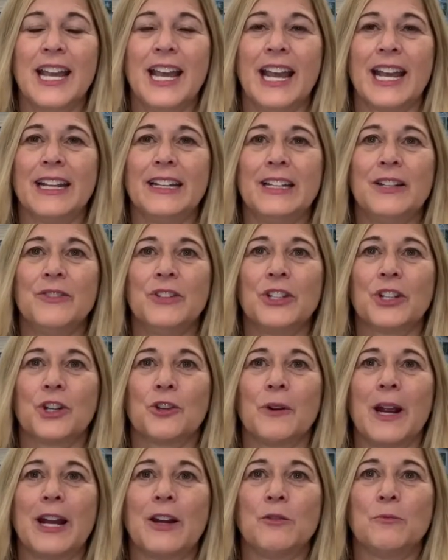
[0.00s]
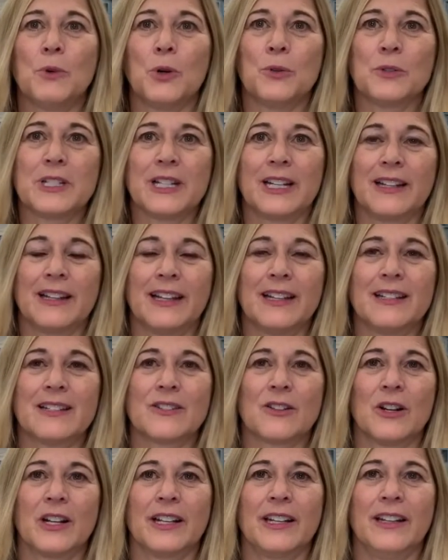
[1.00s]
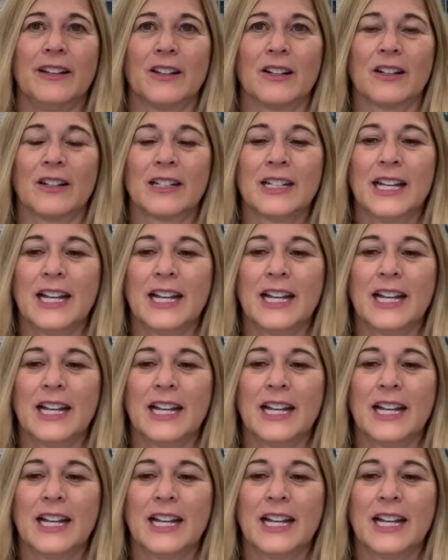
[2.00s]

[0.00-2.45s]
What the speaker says: And even the crown molding that is on here.